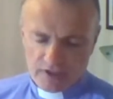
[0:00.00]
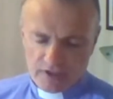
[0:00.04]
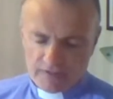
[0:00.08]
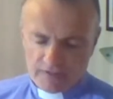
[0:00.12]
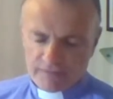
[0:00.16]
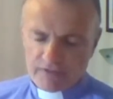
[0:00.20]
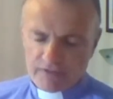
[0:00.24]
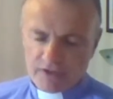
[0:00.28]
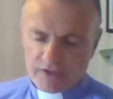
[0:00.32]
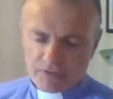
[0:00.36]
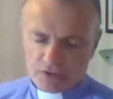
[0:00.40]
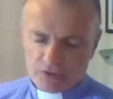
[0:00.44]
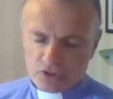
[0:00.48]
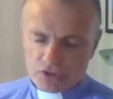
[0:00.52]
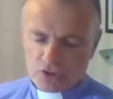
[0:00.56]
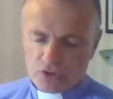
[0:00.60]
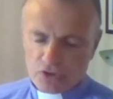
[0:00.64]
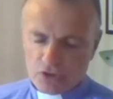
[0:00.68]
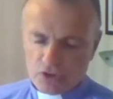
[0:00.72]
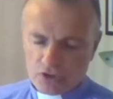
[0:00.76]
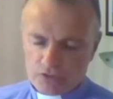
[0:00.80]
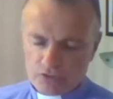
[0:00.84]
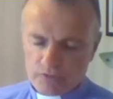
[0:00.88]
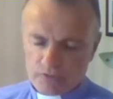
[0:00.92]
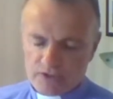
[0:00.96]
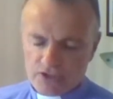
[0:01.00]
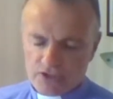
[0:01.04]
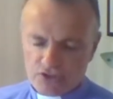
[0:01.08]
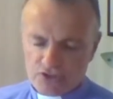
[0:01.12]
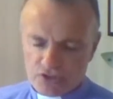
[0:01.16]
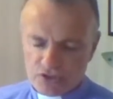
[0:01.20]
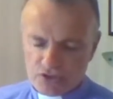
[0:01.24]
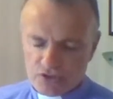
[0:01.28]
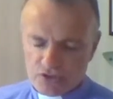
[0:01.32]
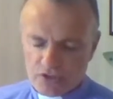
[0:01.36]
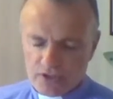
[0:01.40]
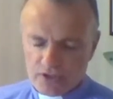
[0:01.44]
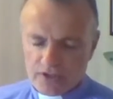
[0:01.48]
Father God, we
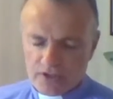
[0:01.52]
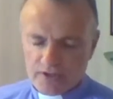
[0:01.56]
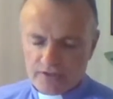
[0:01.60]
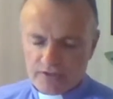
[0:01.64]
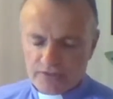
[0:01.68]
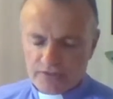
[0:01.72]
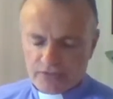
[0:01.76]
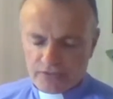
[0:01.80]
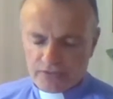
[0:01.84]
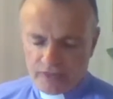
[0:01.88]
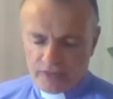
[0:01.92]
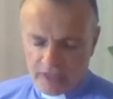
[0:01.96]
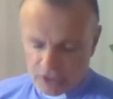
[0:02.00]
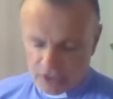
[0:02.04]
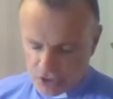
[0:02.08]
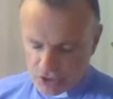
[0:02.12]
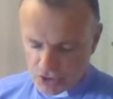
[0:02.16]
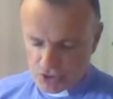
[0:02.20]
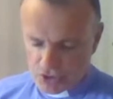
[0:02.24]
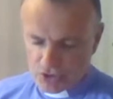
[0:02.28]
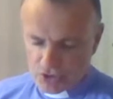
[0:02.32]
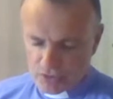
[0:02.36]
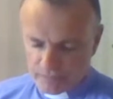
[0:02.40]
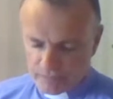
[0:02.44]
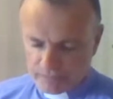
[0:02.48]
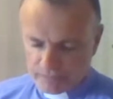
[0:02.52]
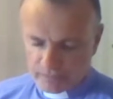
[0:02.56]
do thank you